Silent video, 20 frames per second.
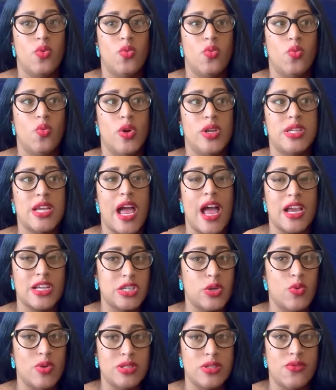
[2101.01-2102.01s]
which actually
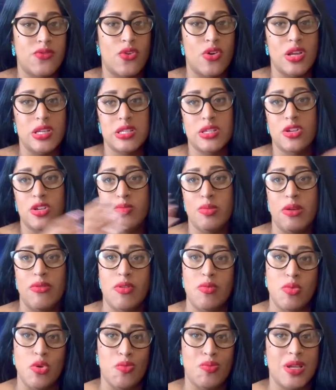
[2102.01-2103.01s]
wasn't for us, could be
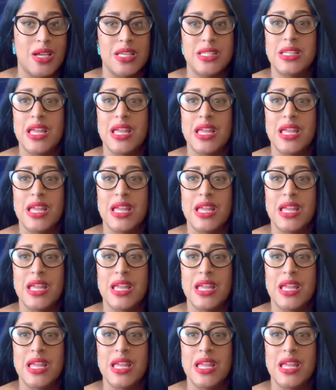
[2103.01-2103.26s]
removed because it